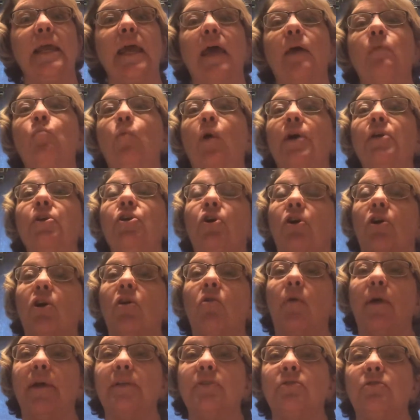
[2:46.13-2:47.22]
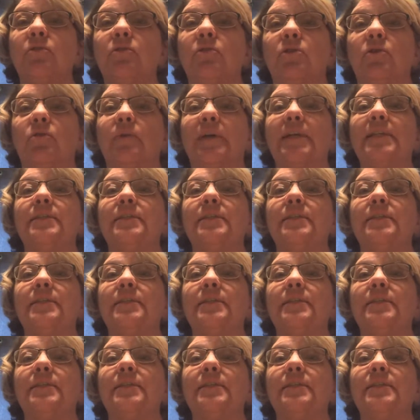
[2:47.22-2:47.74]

And what you're going to do is